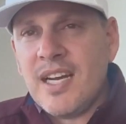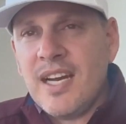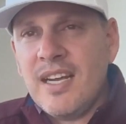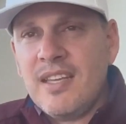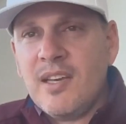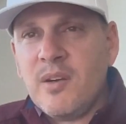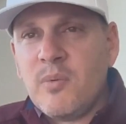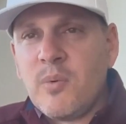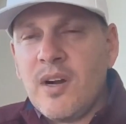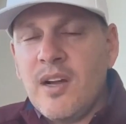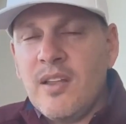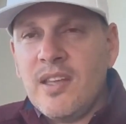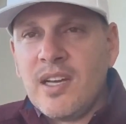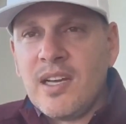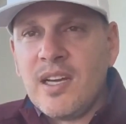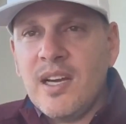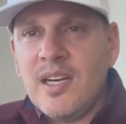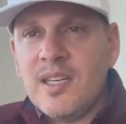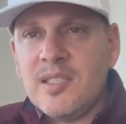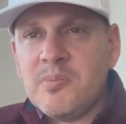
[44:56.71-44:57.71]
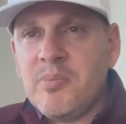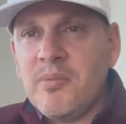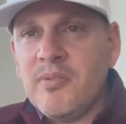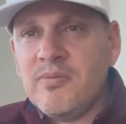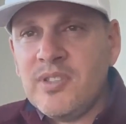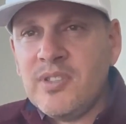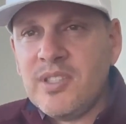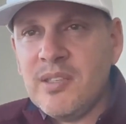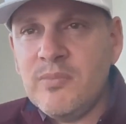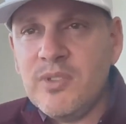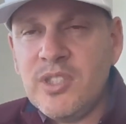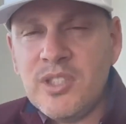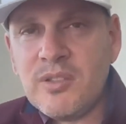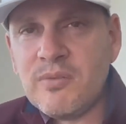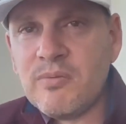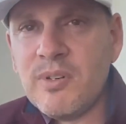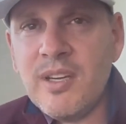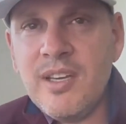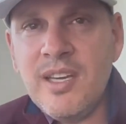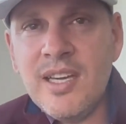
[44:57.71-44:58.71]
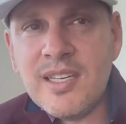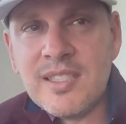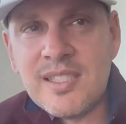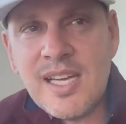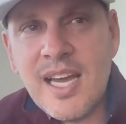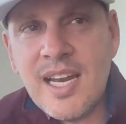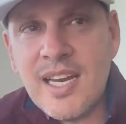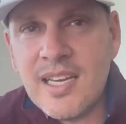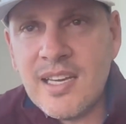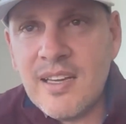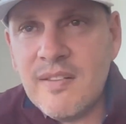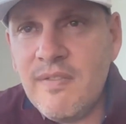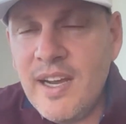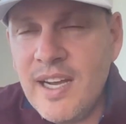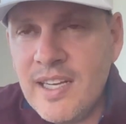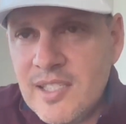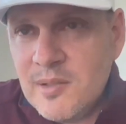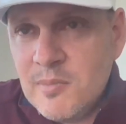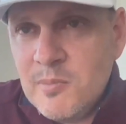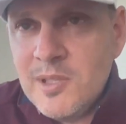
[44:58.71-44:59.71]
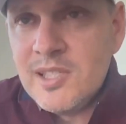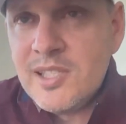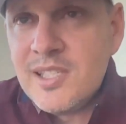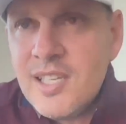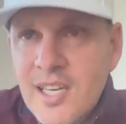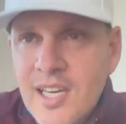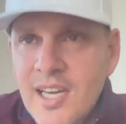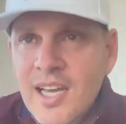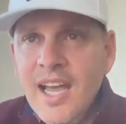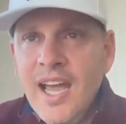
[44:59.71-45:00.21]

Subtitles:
And I think we're on the cusp of some just really exciting advancements.